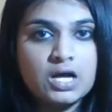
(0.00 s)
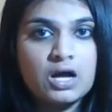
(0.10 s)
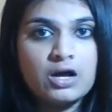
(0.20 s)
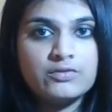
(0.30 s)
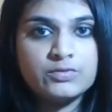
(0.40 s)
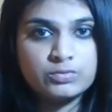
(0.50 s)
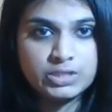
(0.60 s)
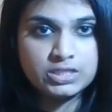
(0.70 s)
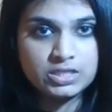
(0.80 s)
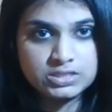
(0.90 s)
of
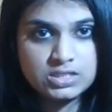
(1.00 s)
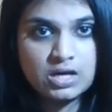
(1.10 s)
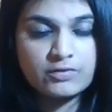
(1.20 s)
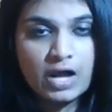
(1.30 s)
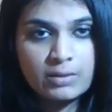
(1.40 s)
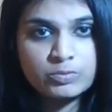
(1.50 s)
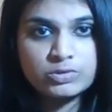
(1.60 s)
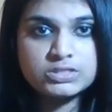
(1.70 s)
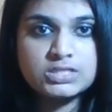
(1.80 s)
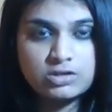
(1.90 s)
readers of comic
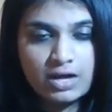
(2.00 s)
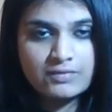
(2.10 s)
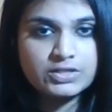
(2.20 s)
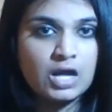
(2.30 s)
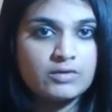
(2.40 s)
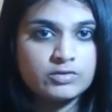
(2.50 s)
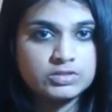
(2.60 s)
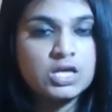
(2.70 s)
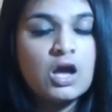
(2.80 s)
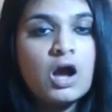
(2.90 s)
books and graphic novels
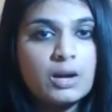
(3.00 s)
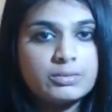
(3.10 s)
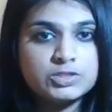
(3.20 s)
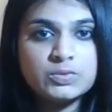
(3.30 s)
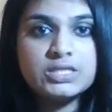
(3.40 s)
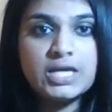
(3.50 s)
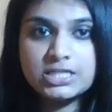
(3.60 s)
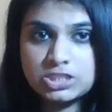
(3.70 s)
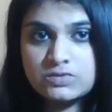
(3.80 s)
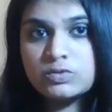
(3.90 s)
are between the
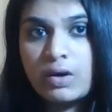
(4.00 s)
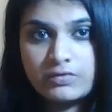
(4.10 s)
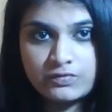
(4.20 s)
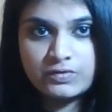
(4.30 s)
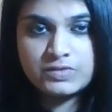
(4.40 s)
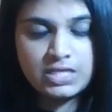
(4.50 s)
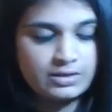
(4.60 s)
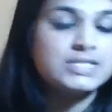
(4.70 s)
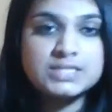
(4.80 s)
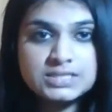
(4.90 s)
ages of 12 and
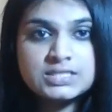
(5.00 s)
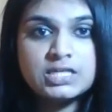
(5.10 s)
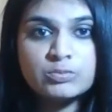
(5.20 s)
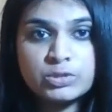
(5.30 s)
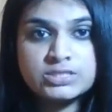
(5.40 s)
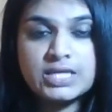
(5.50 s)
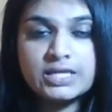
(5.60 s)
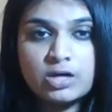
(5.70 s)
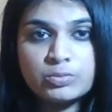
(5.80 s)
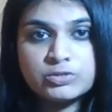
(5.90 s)
15. 16%
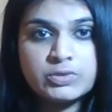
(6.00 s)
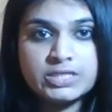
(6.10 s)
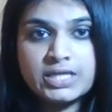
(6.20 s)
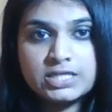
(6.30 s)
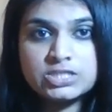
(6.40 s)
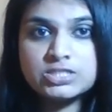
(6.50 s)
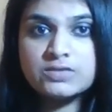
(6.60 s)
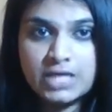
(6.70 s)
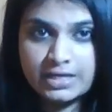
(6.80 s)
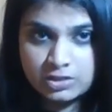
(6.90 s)
are between the ages of
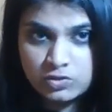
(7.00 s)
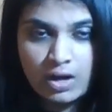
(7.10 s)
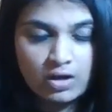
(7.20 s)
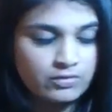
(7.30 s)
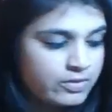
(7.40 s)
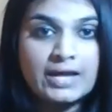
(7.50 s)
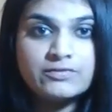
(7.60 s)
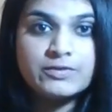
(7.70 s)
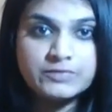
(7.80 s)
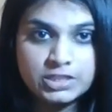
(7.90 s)
10 and 12, and
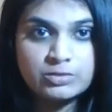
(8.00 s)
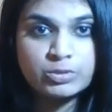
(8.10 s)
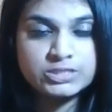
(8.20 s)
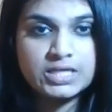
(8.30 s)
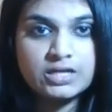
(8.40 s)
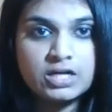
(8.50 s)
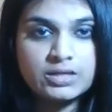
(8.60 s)
15% are